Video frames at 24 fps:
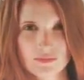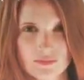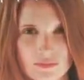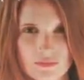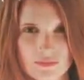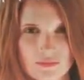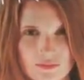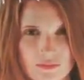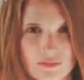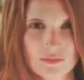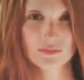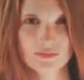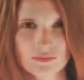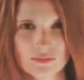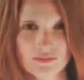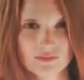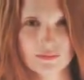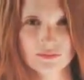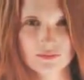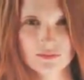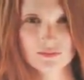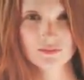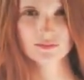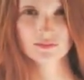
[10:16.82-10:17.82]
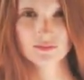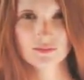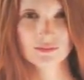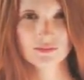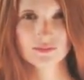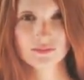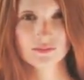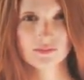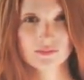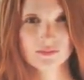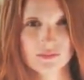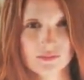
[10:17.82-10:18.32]
in love with the
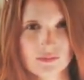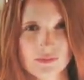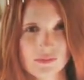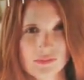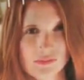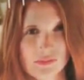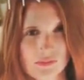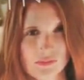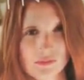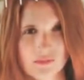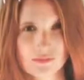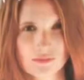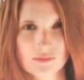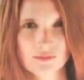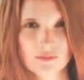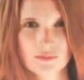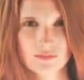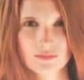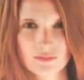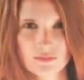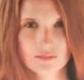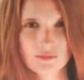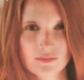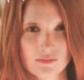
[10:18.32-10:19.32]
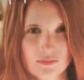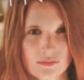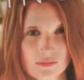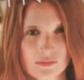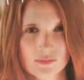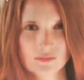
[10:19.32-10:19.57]
color variation of the sweater.